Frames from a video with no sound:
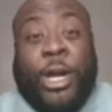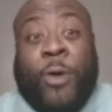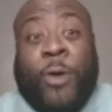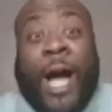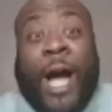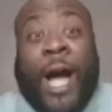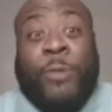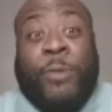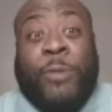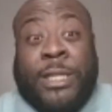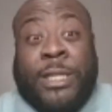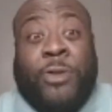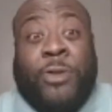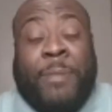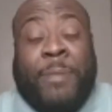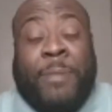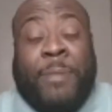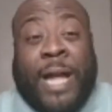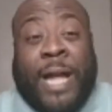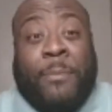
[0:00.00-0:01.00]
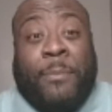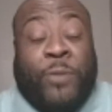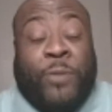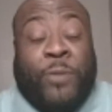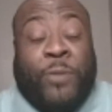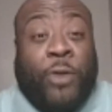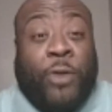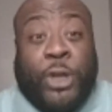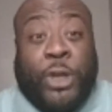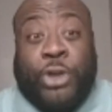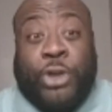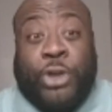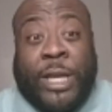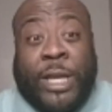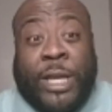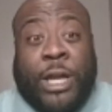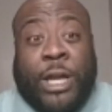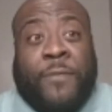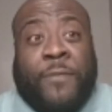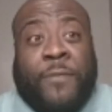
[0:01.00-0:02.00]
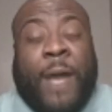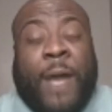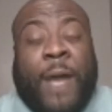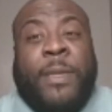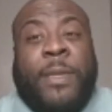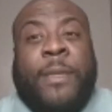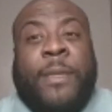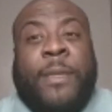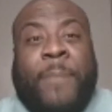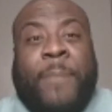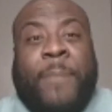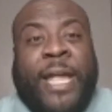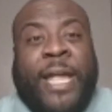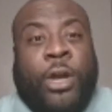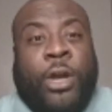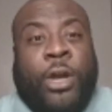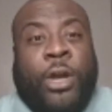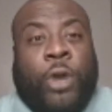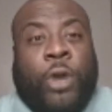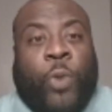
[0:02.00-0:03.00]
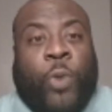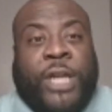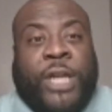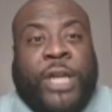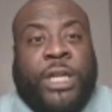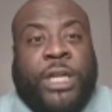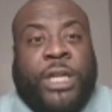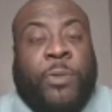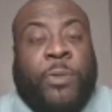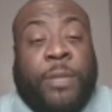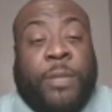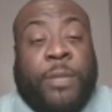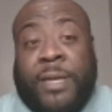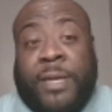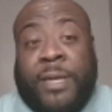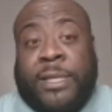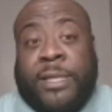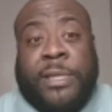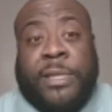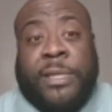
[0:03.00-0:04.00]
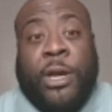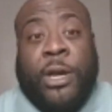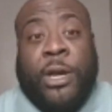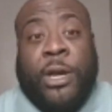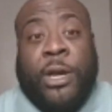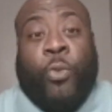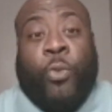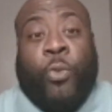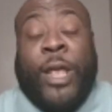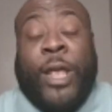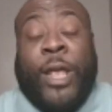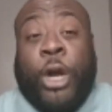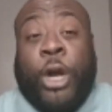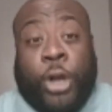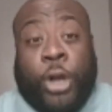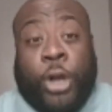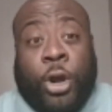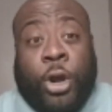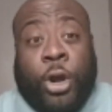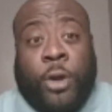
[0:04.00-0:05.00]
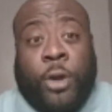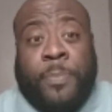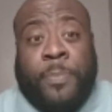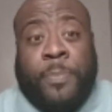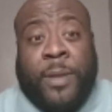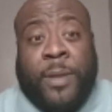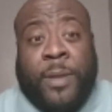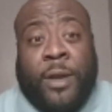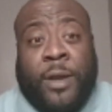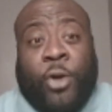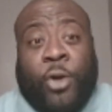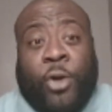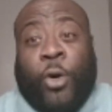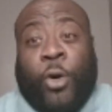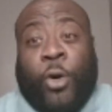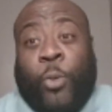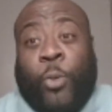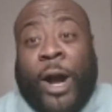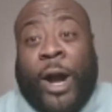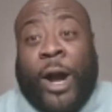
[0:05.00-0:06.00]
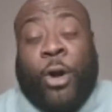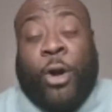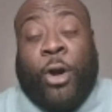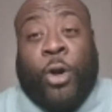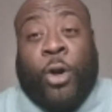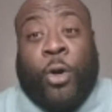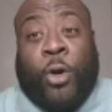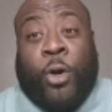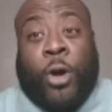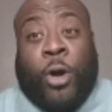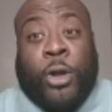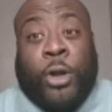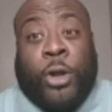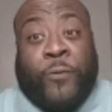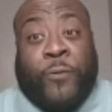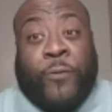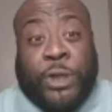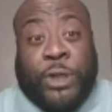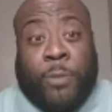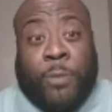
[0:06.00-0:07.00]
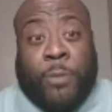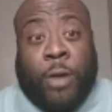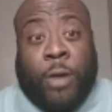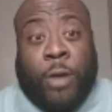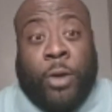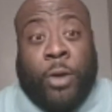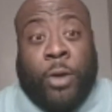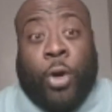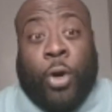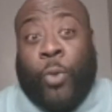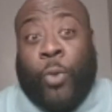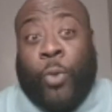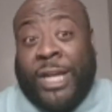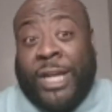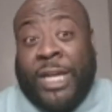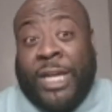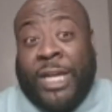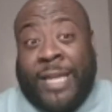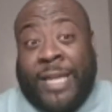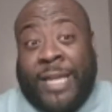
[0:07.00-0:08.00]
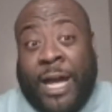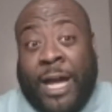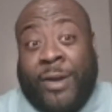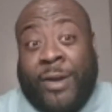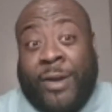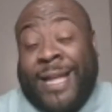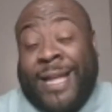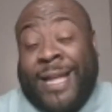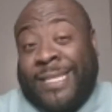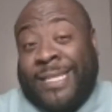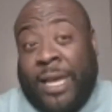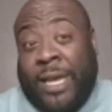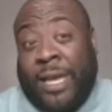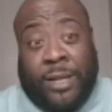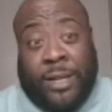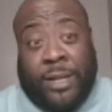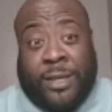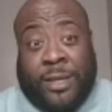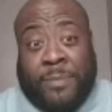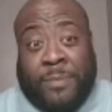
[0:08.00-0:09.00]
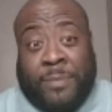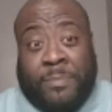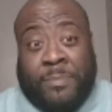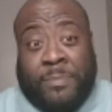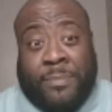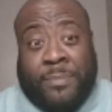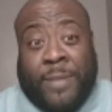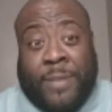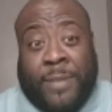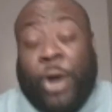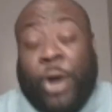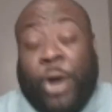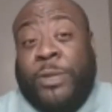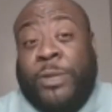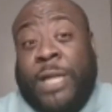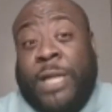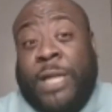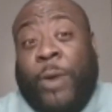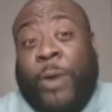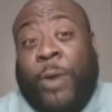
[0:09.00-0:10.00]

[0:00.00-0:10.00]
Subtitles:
I'm literally soon I get off. I've been debating on watching it with the missus, waiting on her, or for tomorrow, or watching it now and not saying anything. I hope she's not.